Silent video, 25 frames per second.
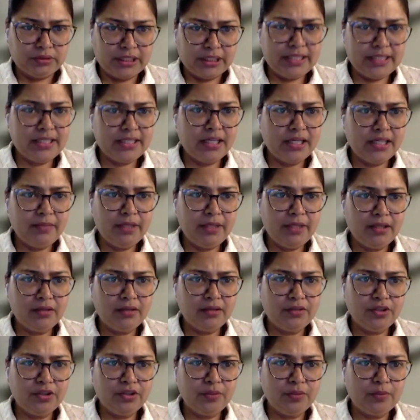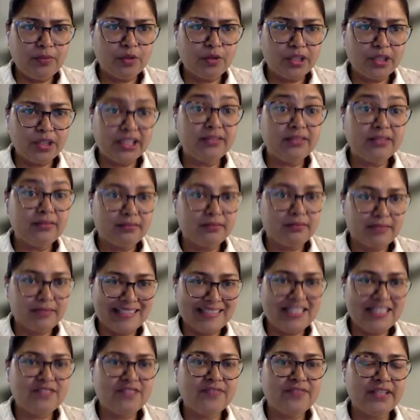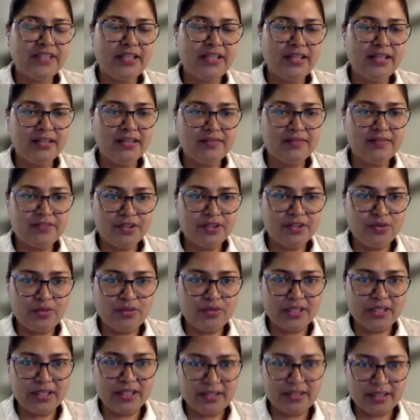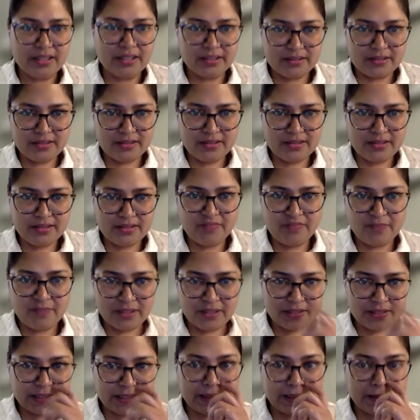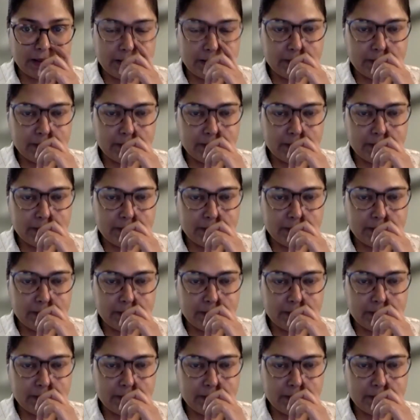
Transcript: and tell me how your body is feeling after you read them. Just give me a second.